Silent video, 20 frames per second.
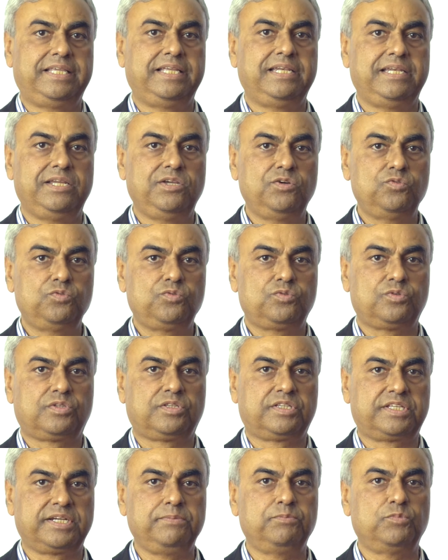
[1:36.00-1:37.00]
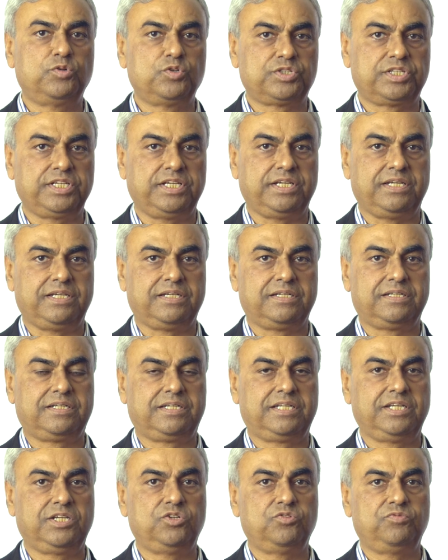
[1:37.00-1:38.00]
The new Trimurti
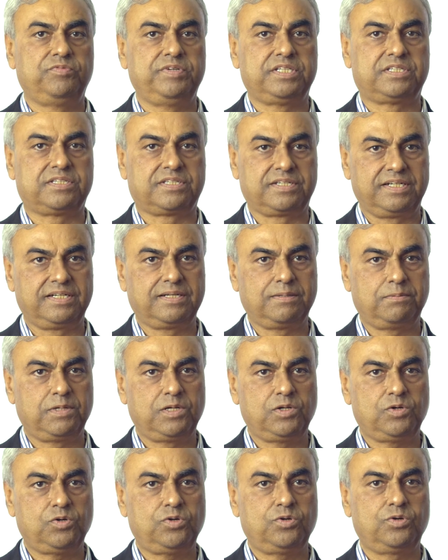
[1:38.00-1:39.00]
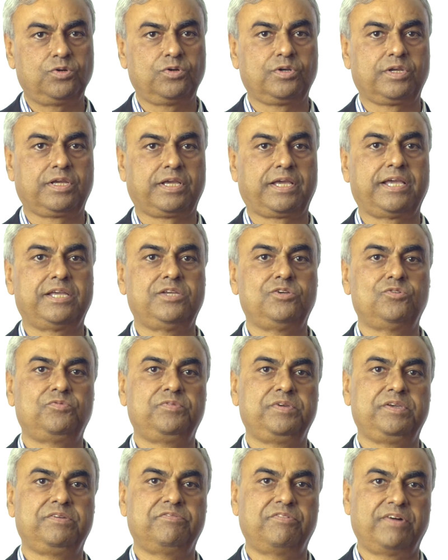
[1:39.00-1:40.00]
TUV 300,
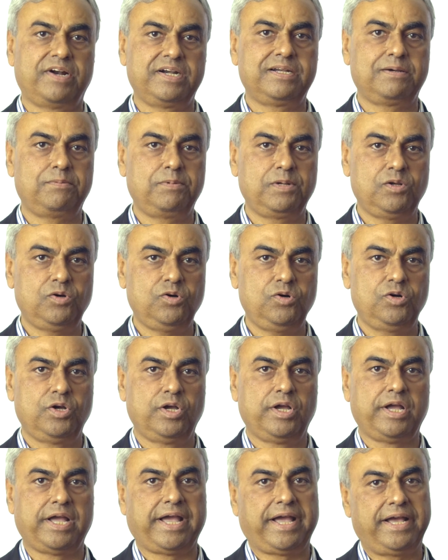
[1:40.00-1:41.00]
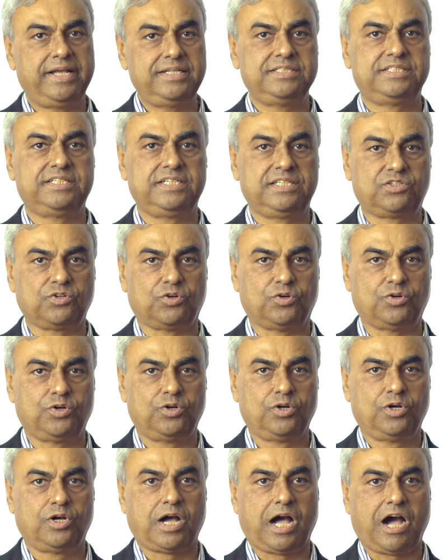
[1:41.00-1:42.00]
KUV 100 and Jito
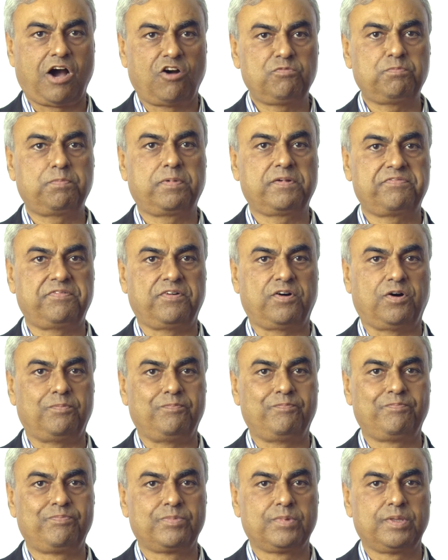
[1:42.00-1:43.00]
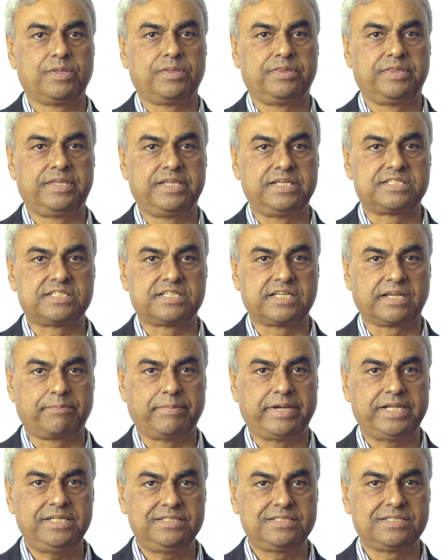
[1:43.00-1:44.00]
outperformed these
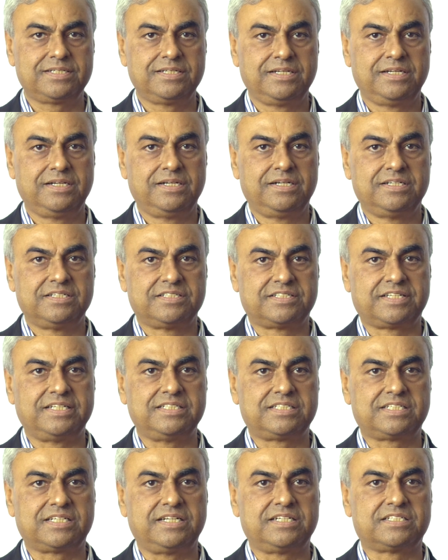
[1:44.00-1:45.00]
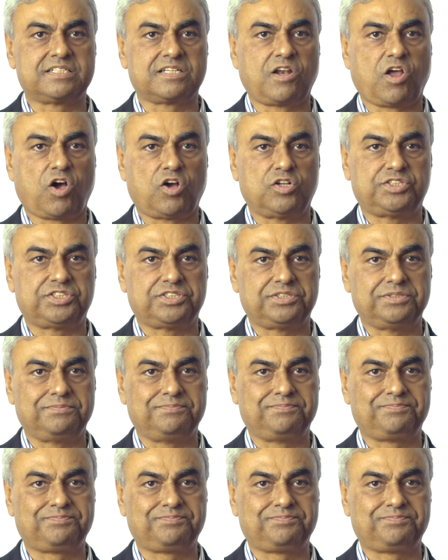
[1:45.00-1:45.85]
segments since its launch.